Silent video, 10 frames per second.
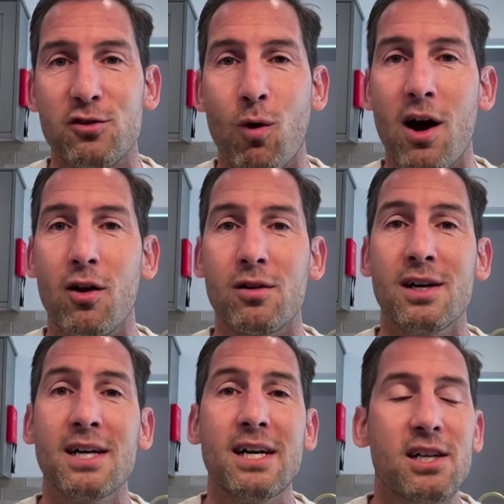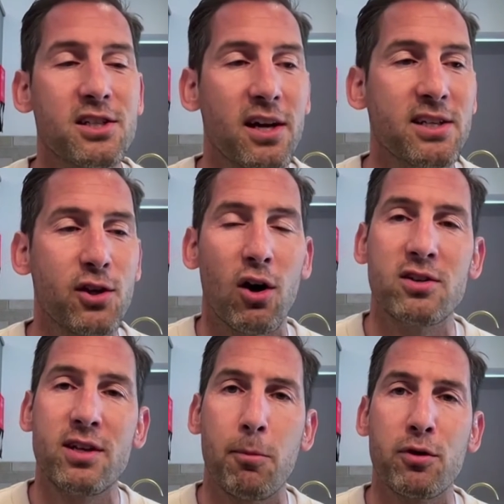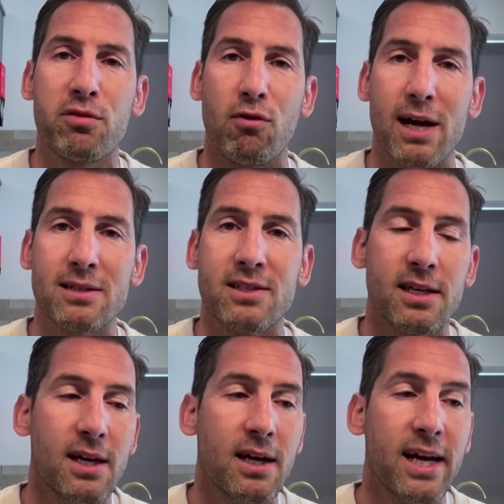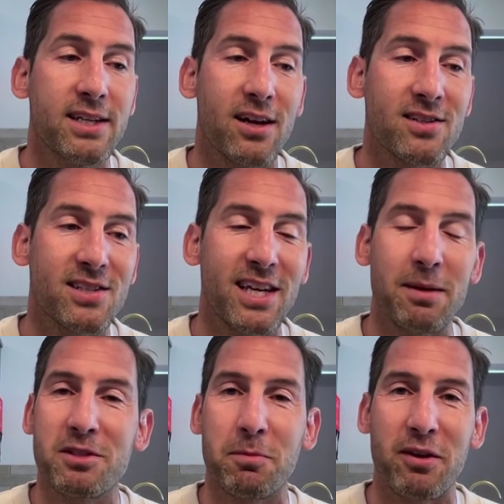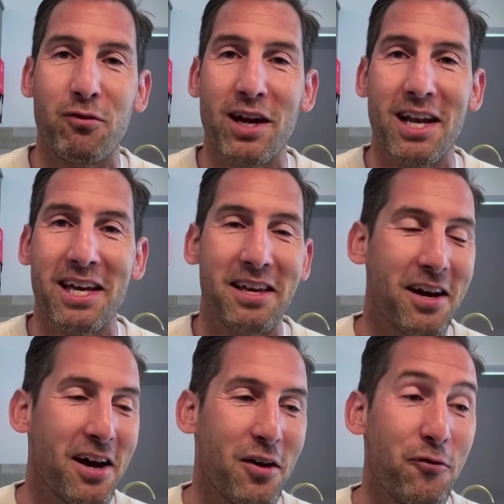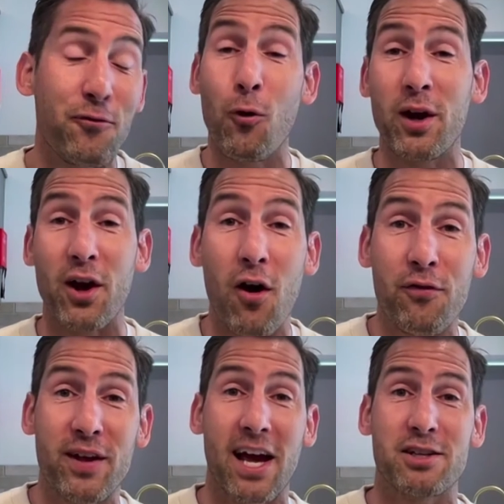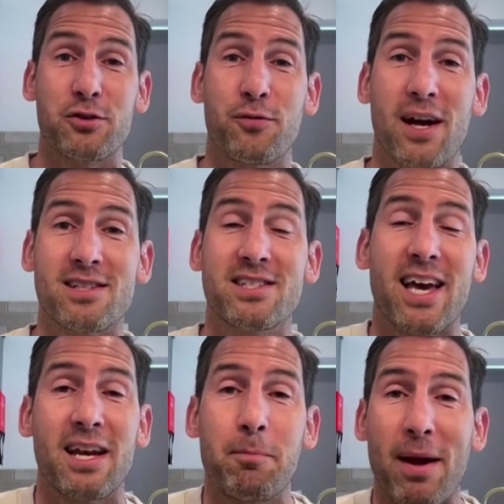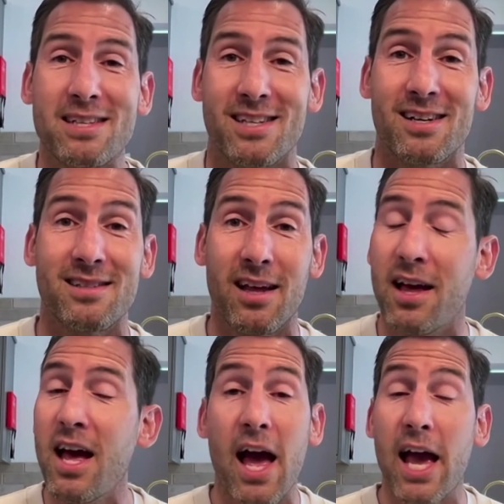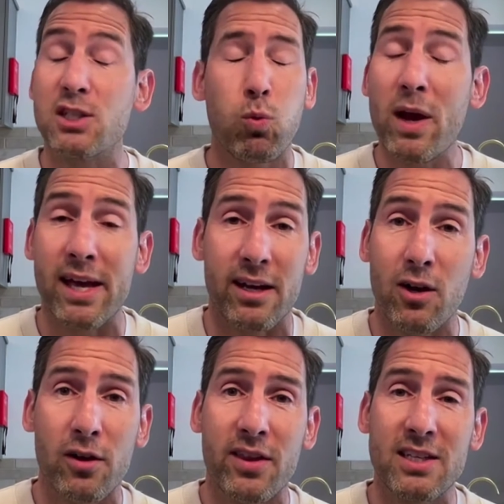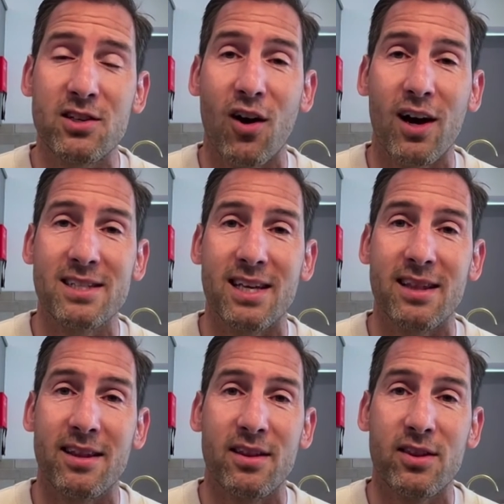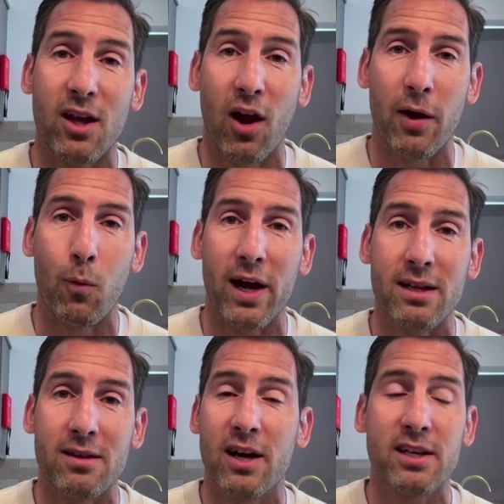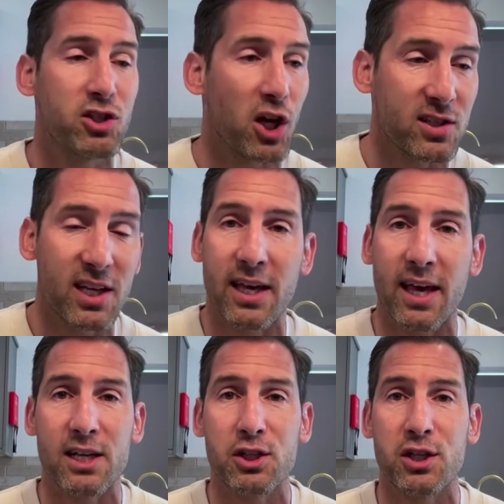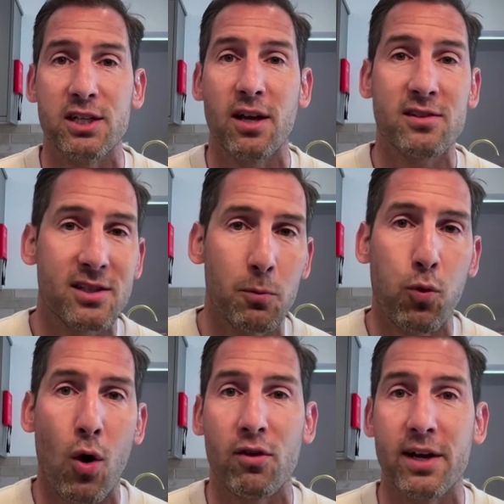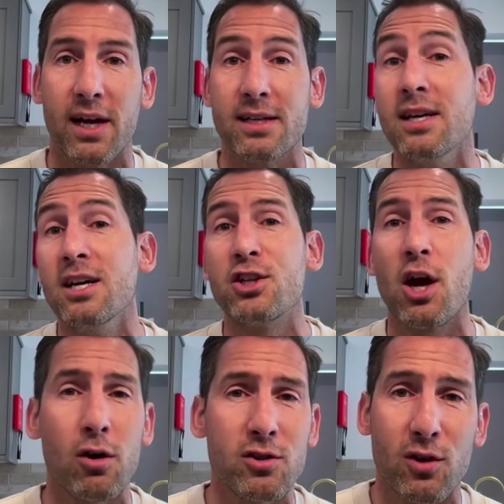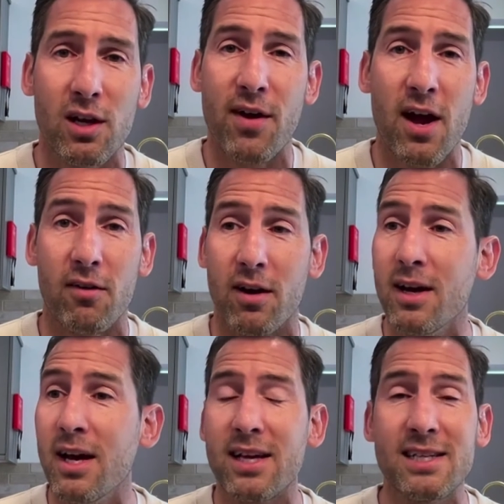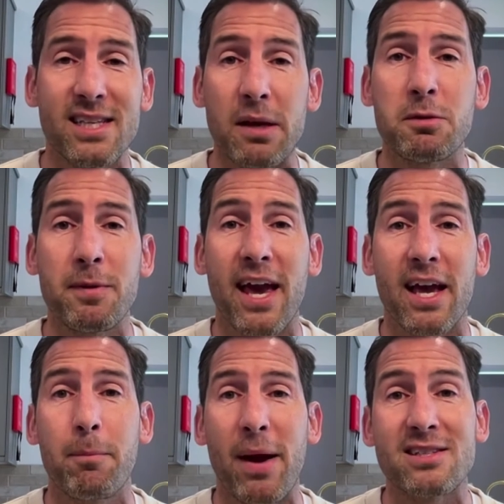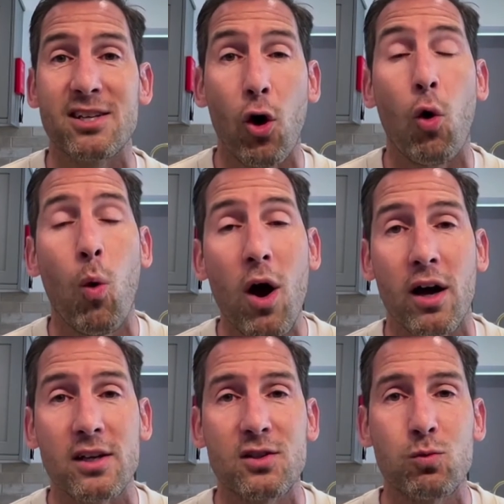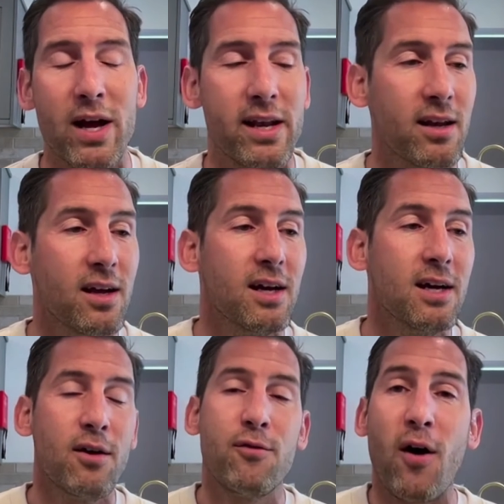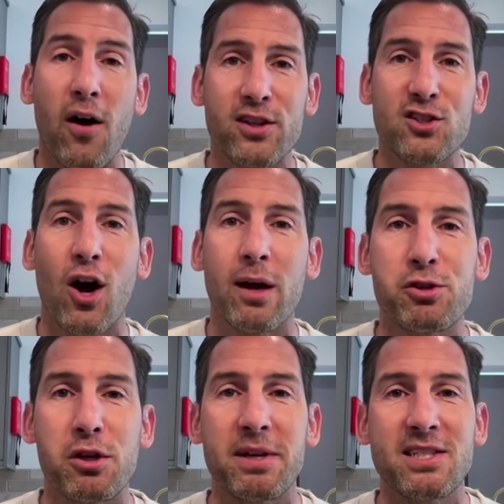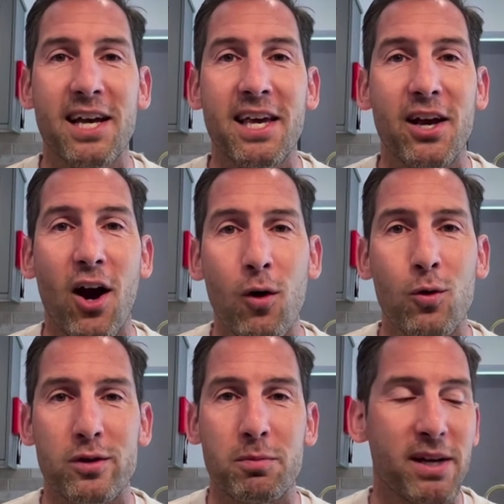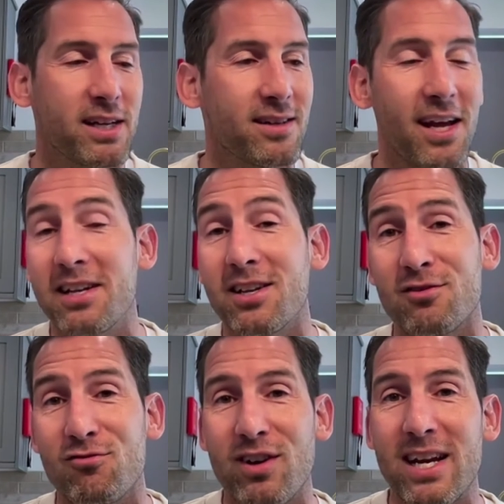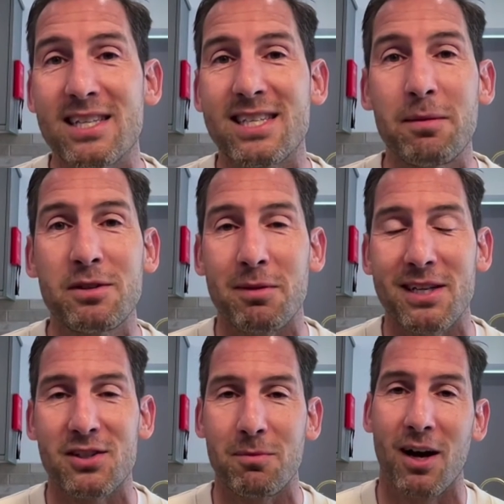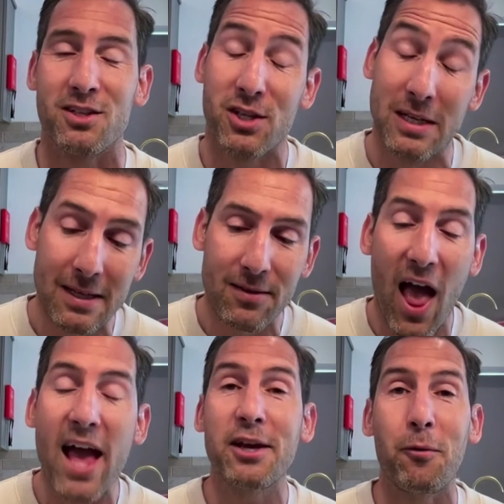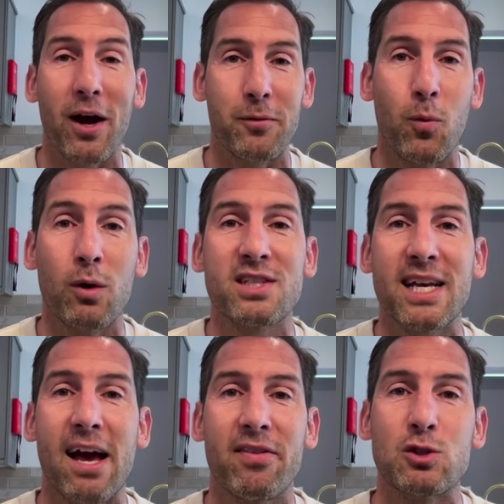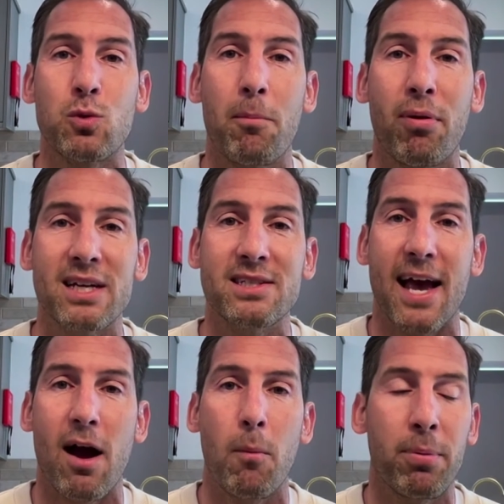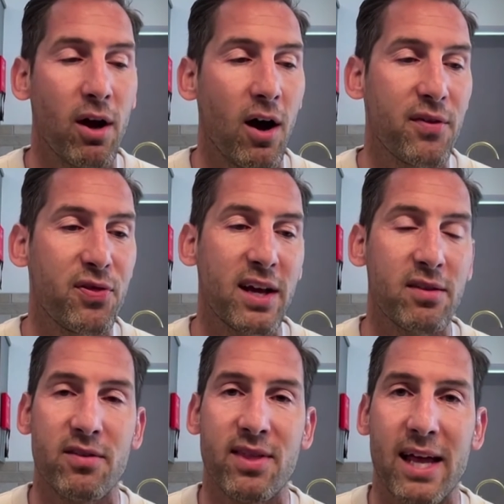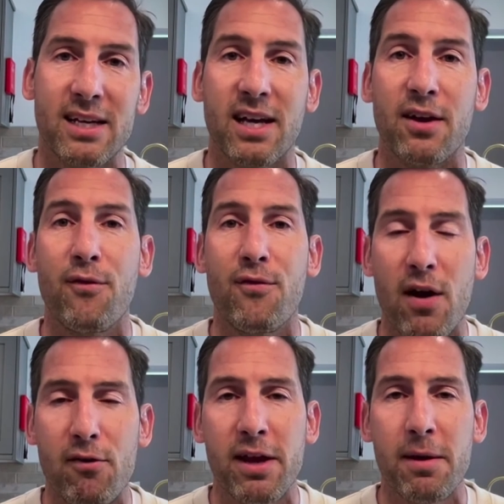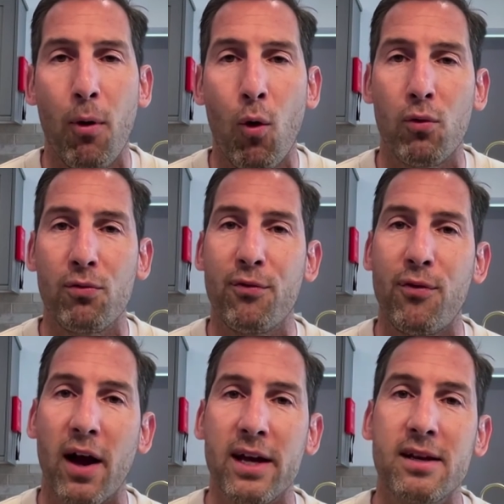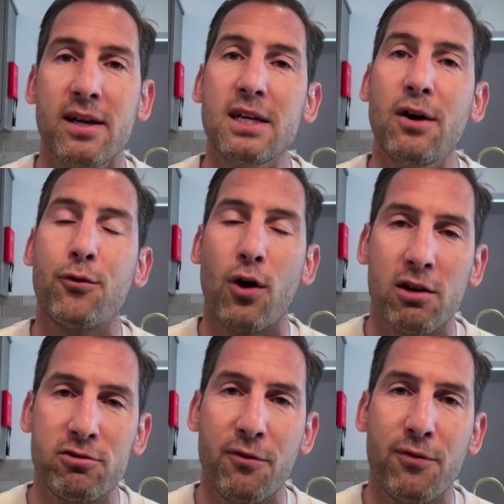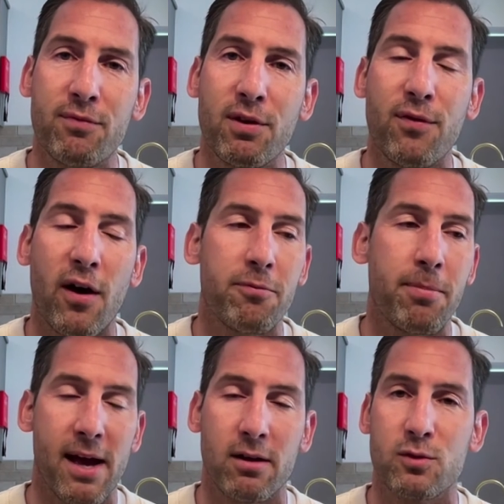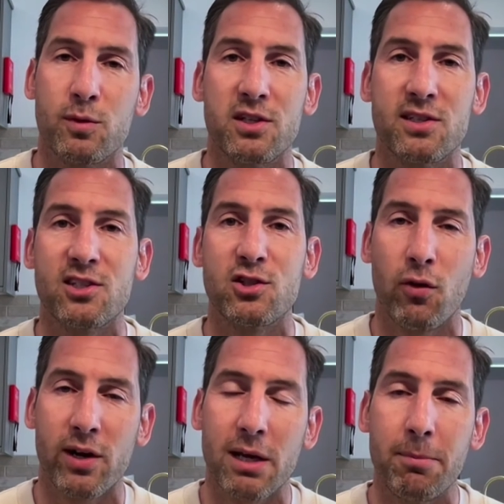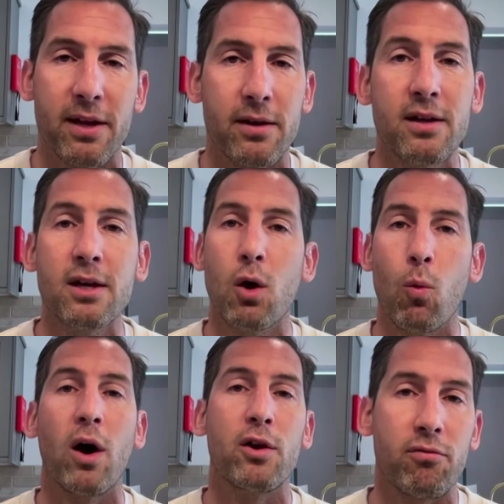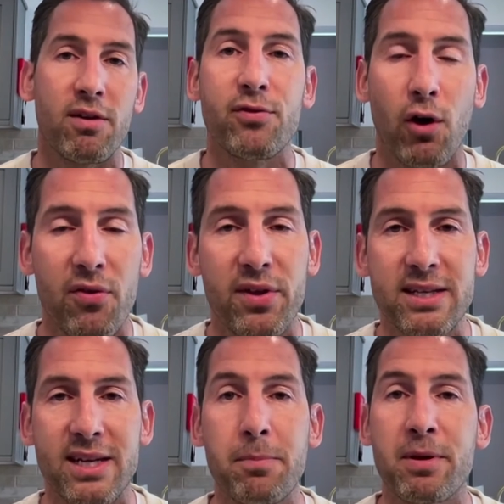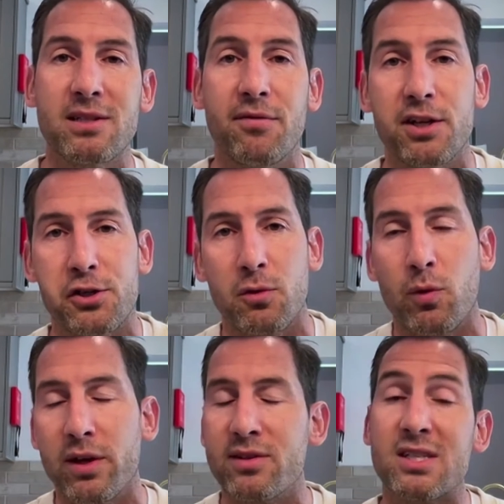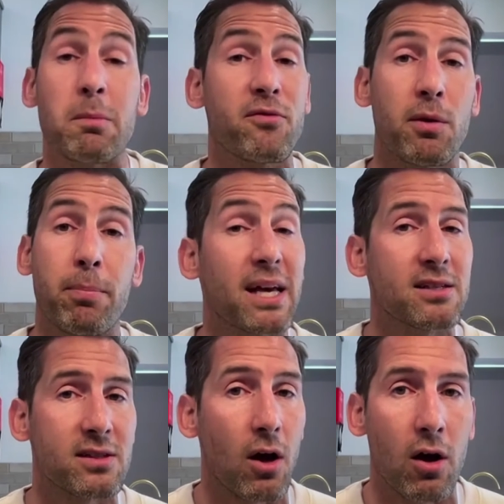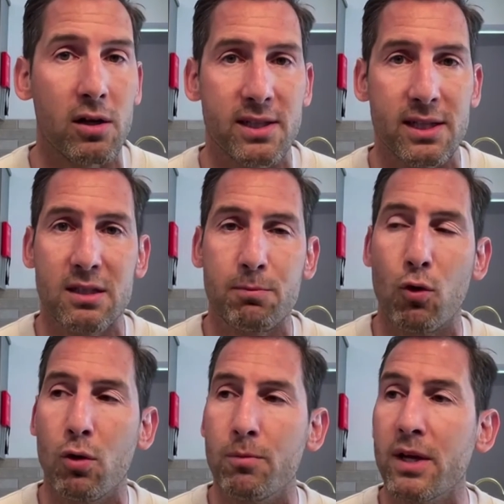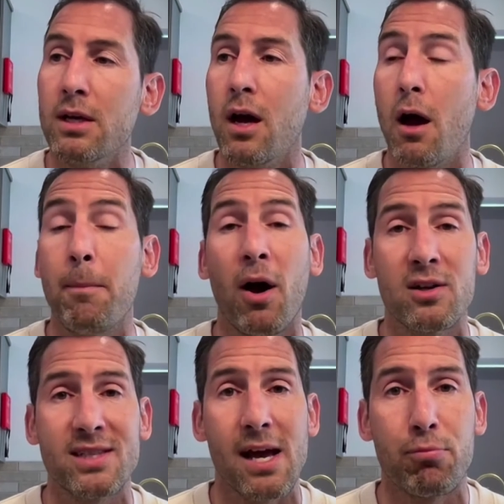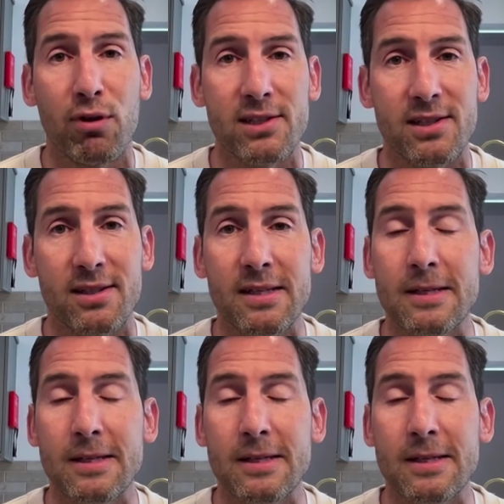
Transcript: well. So he's got a double threat. He doesn't seem to be really falling off. In actual fact, he's getting better. It's weird. A lot of these guys in the lightweight, like Justin Gaethje, Dustin Poirier, Charles Oliveira, they seem to be getting better, not worse, when Father Time should be taking a hold. But it doesn't really seem to be so much. Anyway, we'll see how this one plays out. But I think that is a very important fight for 155 pounds, which has historically been one of, if not the deepest division with some of the biggest stars in the sport, past and present.